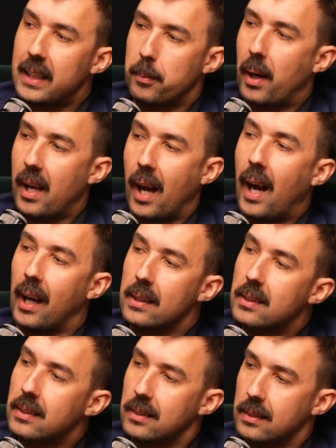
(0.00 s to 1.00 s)
kicked my
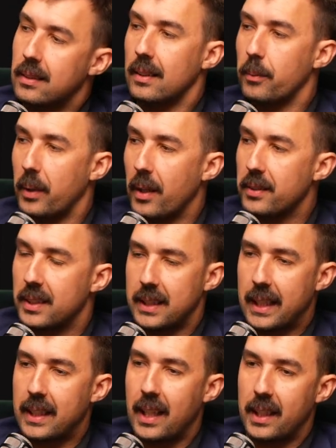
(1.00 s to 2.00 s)
ass. When I was
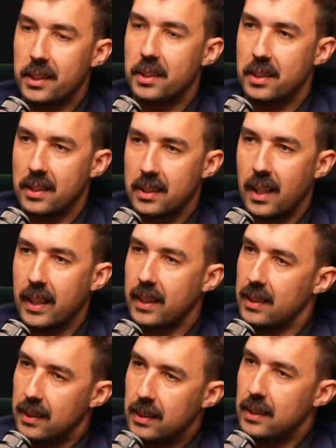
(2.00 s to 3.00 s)
a teenager, she's
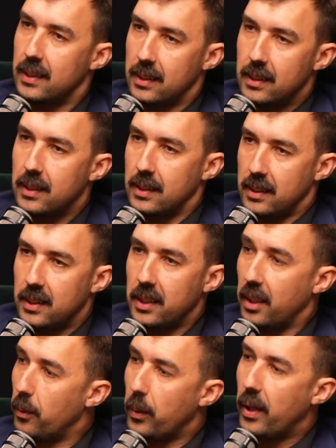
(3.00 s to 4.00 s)
like,
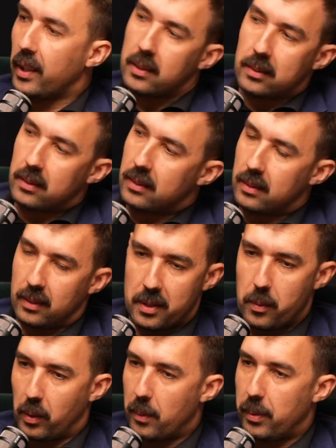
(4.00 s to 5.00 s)
You go to work.
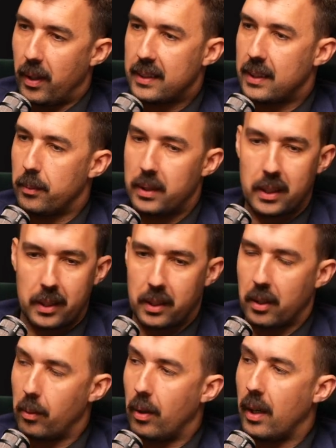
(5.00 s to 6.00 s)
You want to buy something?
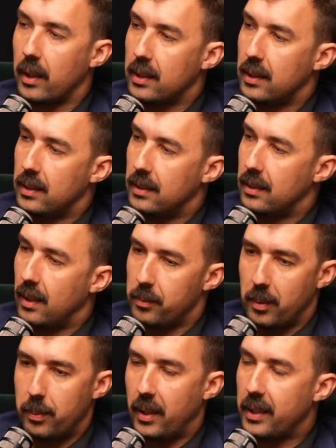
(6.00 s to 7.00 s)
You go to work.
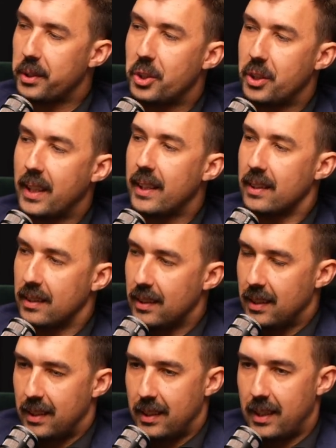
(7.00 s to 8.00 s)
I'm not buying you shit.
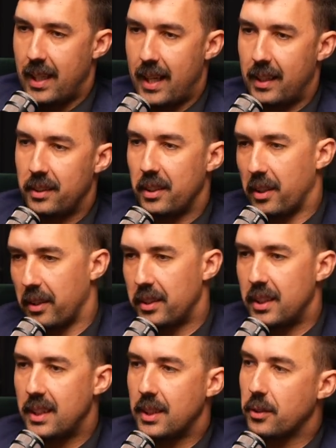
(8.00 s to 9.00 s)
And, you
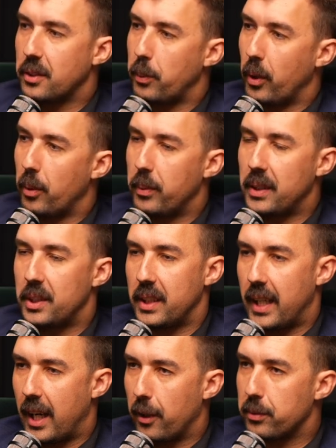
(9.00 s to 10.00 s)
know, she still spoiled me
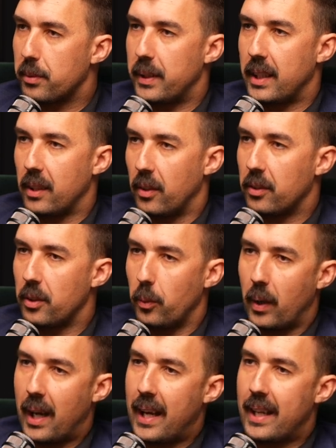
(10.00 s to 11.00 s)
and she helped me along
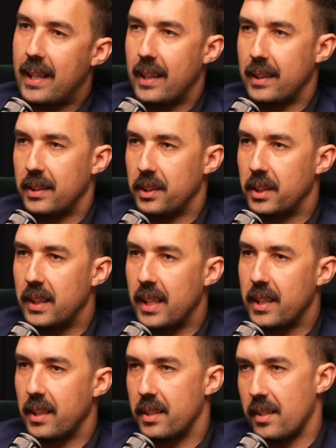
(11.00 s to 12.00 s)
the way and she
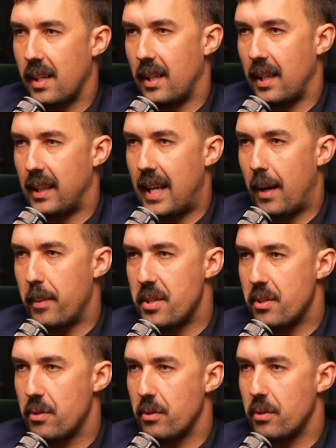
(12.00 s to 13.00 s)
didn't uh, allow
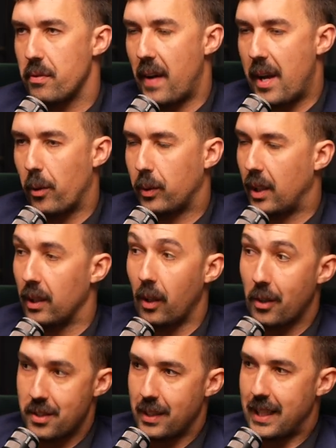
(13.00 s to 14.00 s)
me to fail
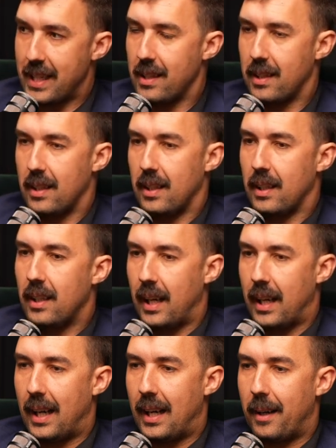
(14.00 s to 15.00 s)
colossally.
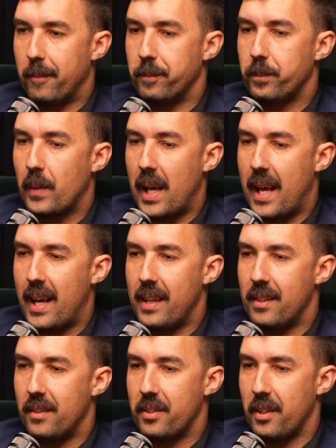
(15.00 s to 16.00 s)
Um,
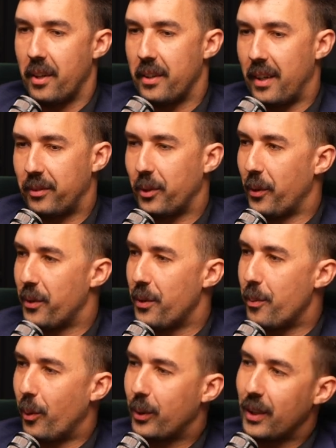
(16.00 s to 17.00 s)
and, you know, I've gone
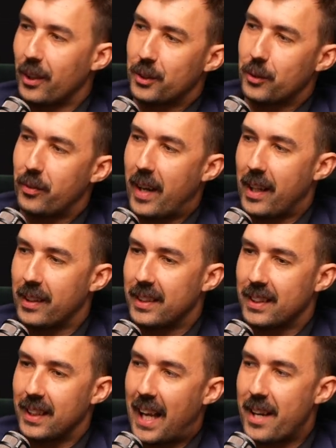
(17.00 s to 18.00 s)
through more colossal
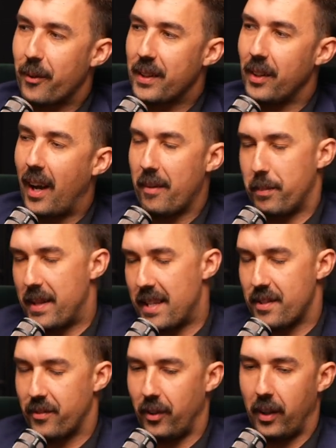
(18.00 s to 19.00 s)
failures later in life,
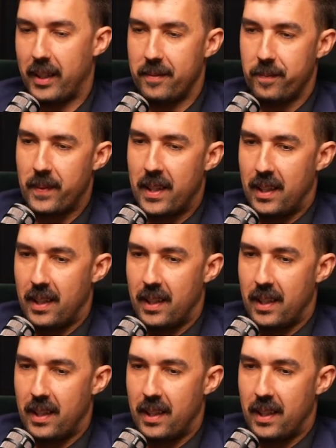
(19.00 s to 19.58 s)
but that's fine.